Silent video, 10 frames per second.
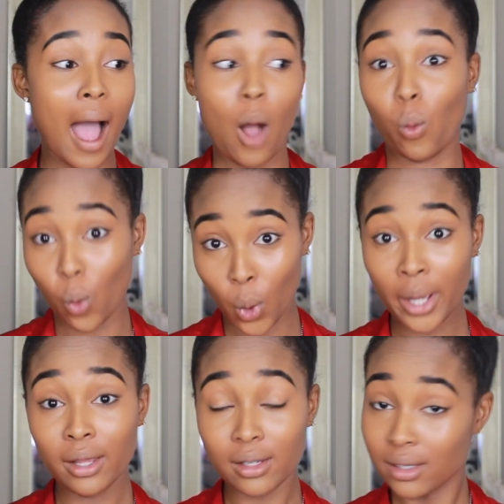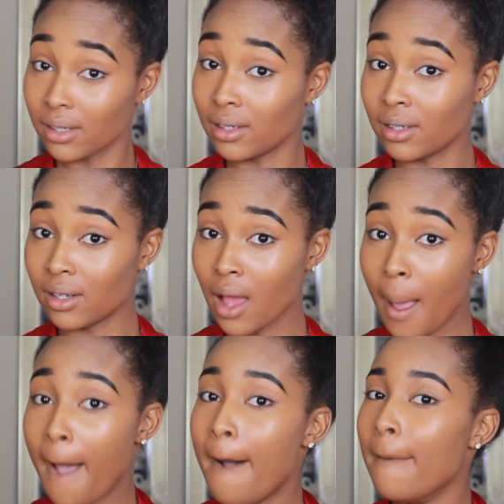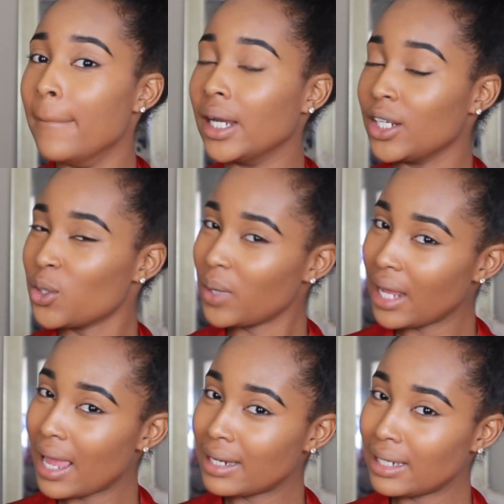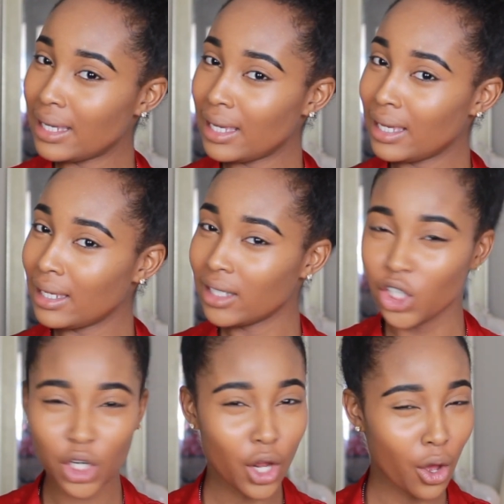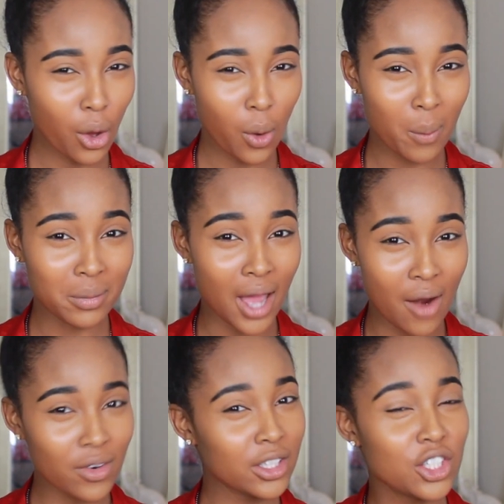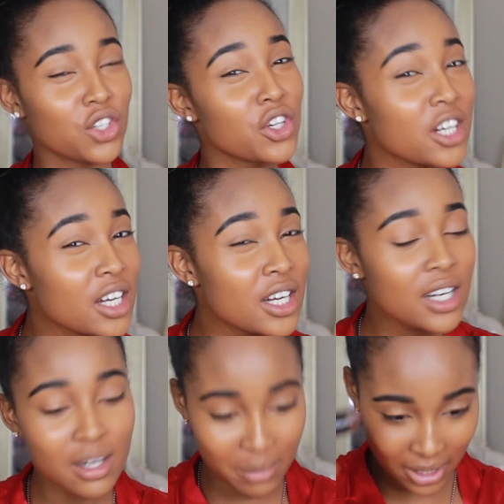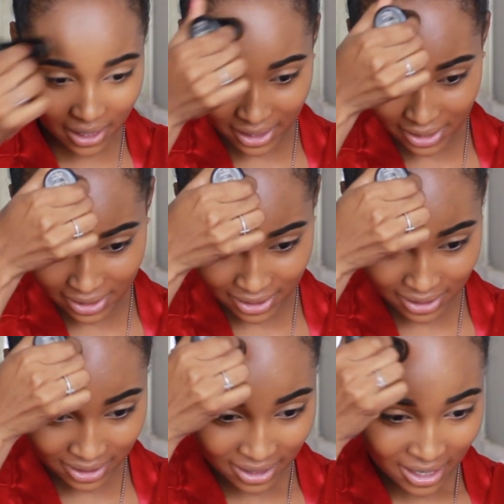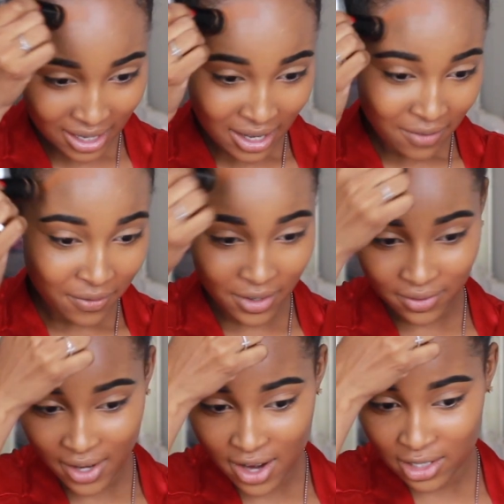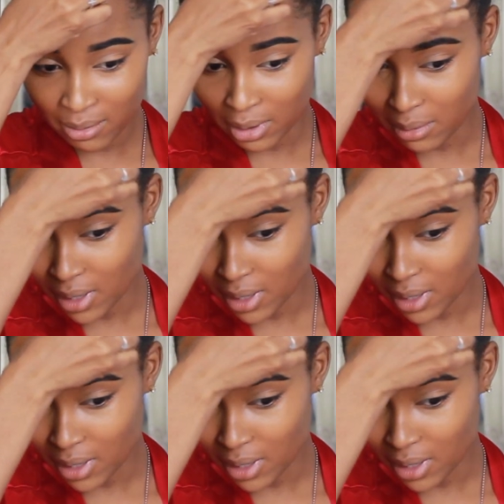I want, but in 2018, you know, I'm not really sure, because for there to be